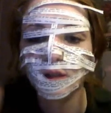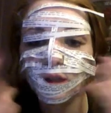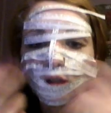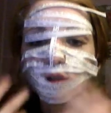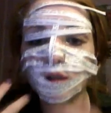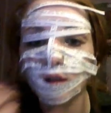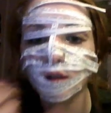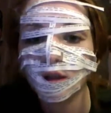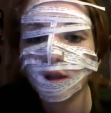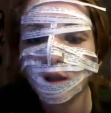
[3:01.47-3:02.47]
This
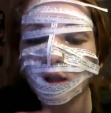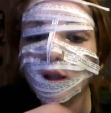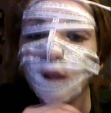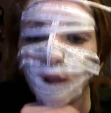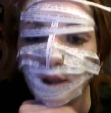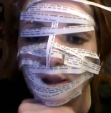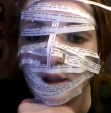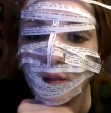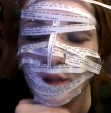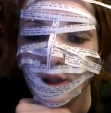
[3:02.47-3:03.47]
mm.
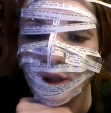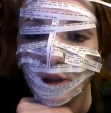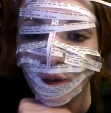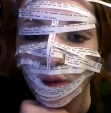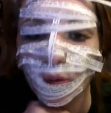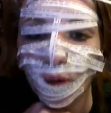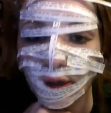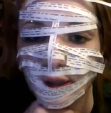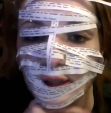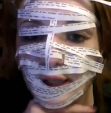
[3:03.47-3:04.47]
It's gonna be so
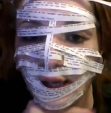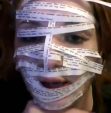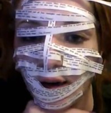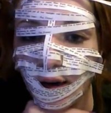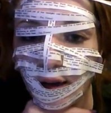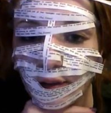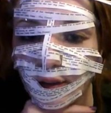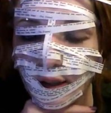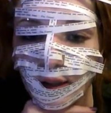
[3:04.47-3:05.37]
rewarding to take off.